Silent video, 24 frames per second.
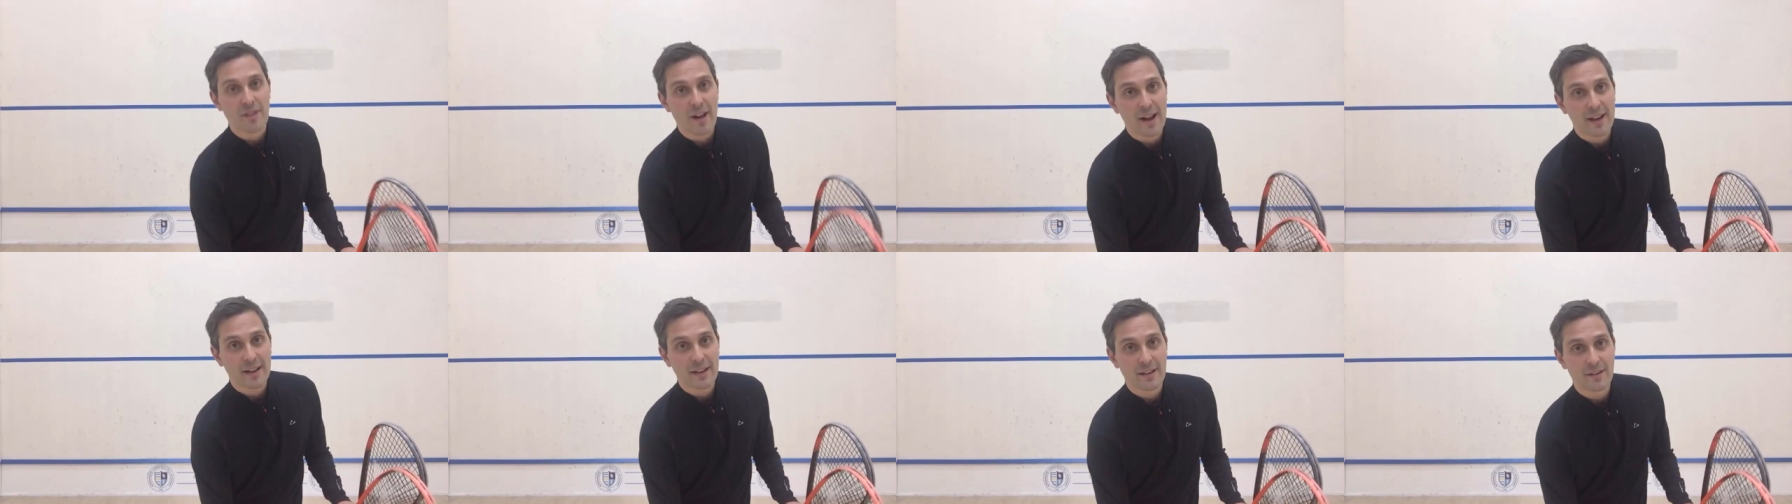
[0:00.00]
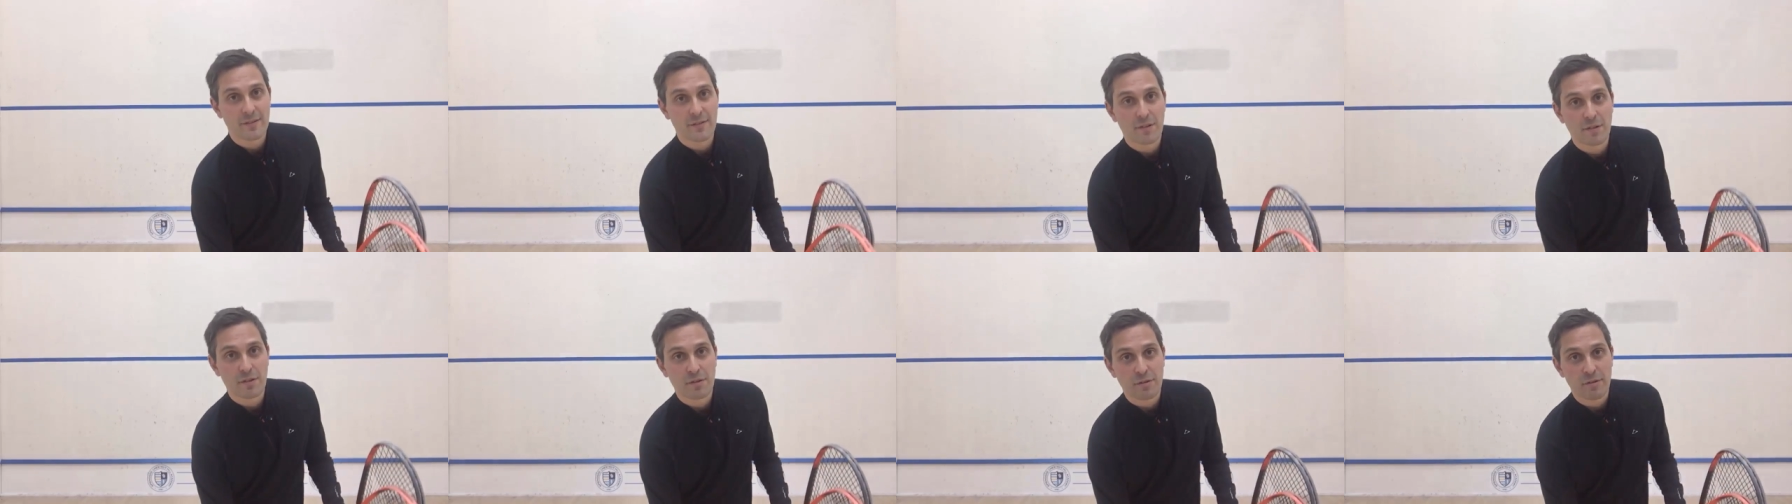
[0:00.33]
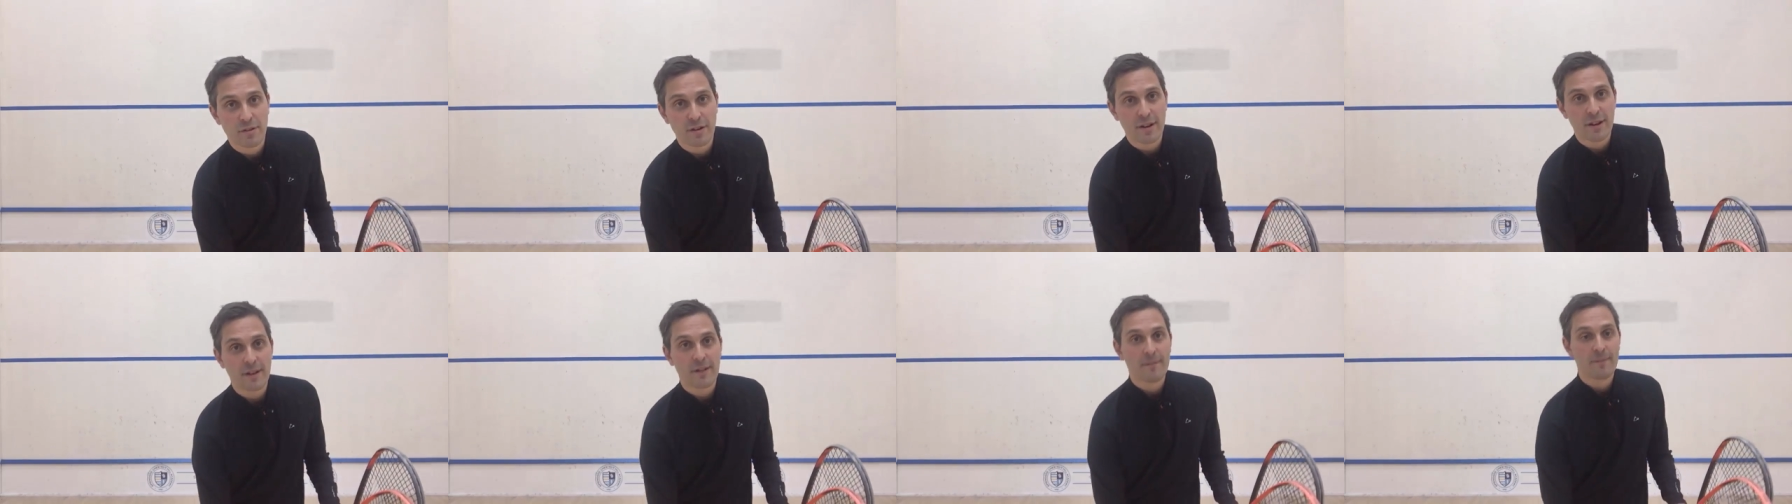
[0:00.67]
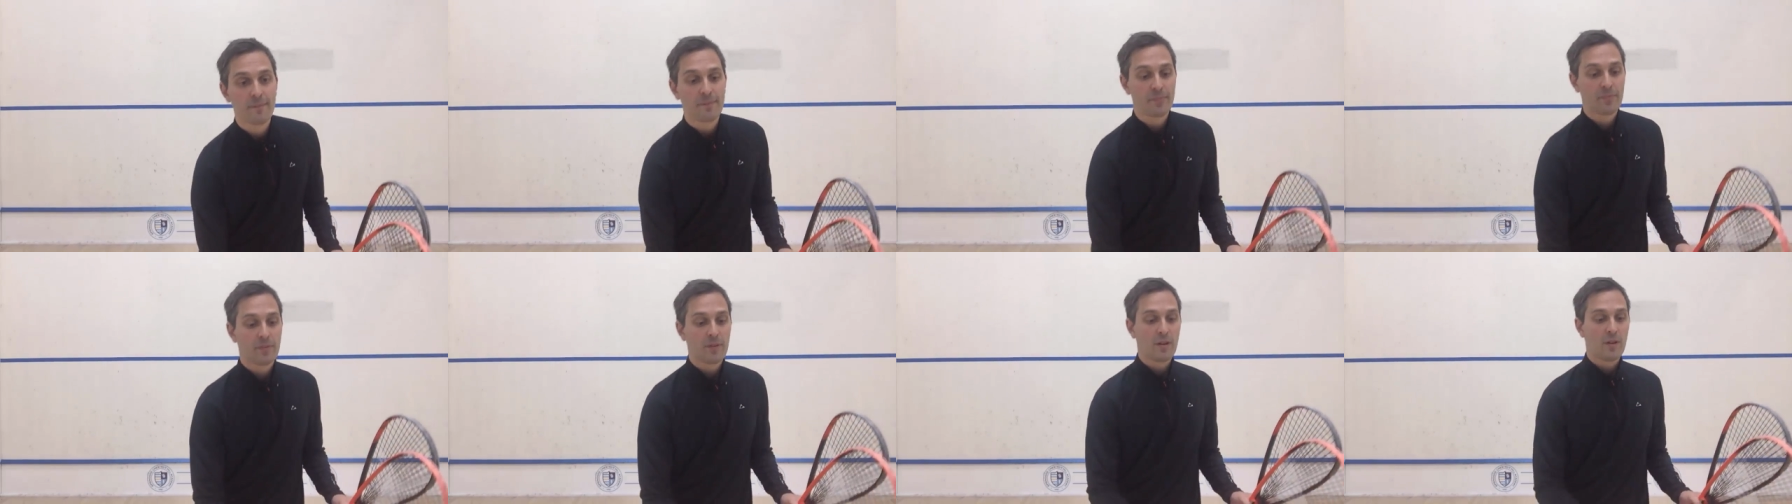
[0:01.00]
racket of the three
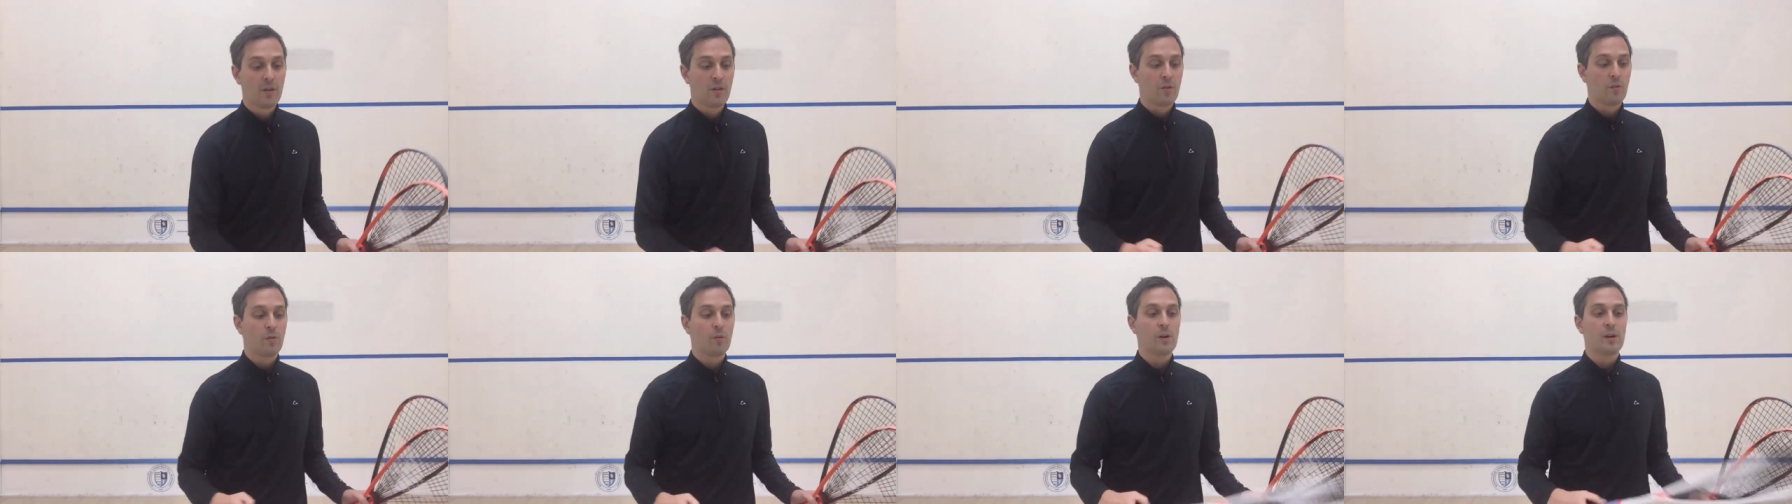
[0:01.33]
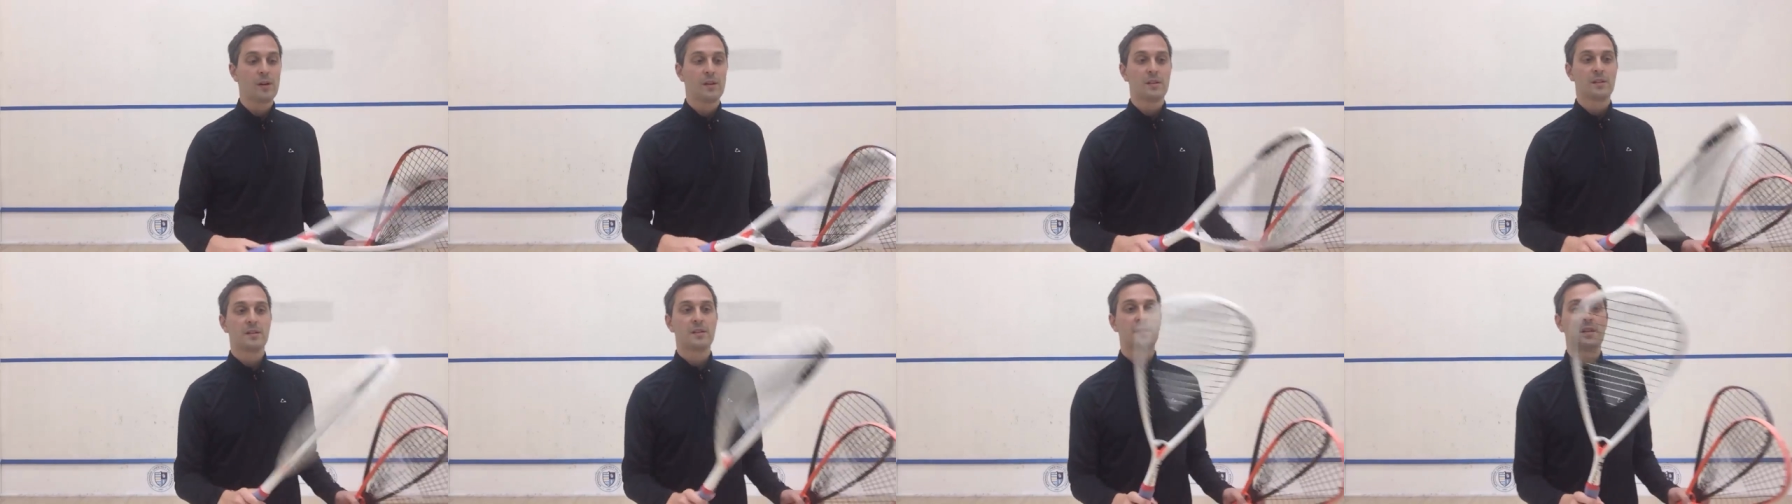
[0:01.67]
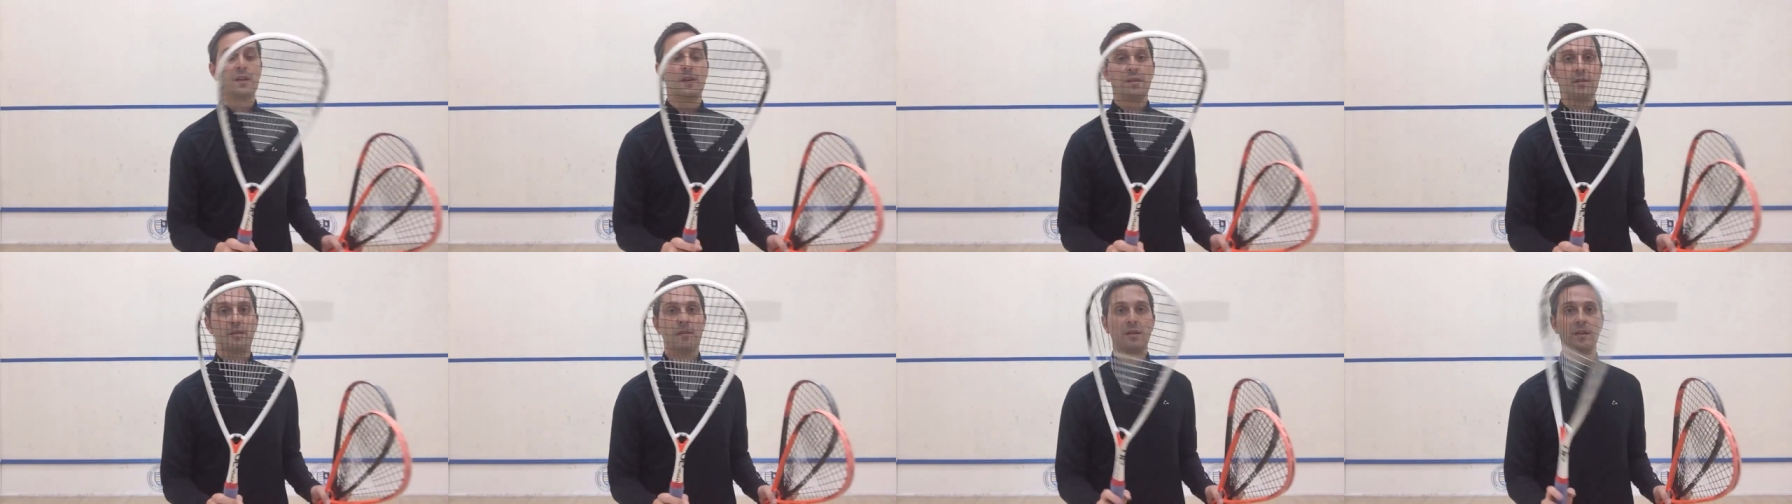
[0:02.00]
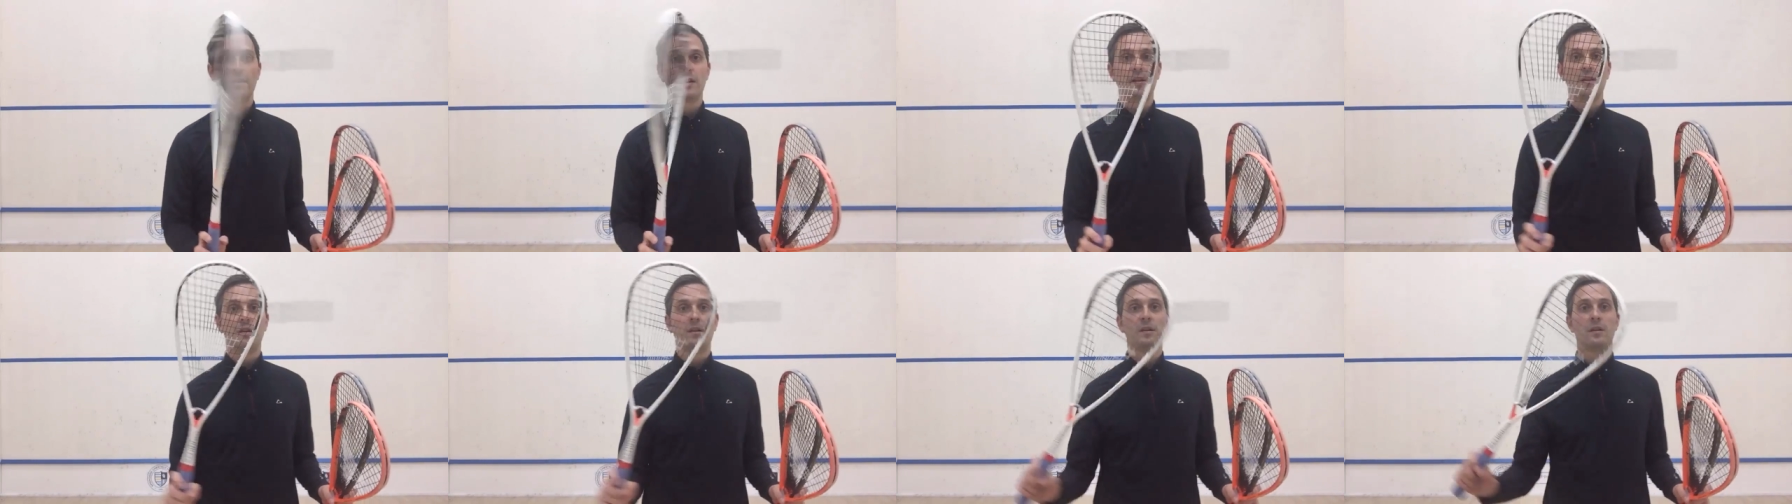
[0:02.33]
was
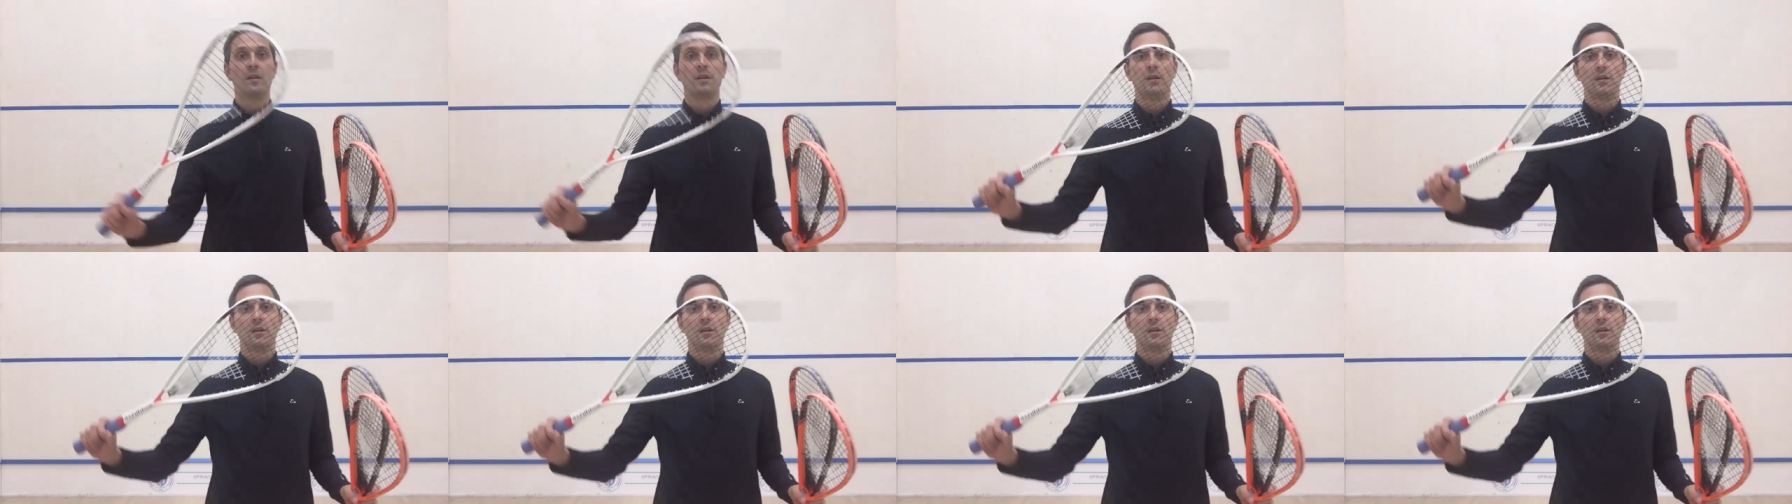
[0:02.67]
this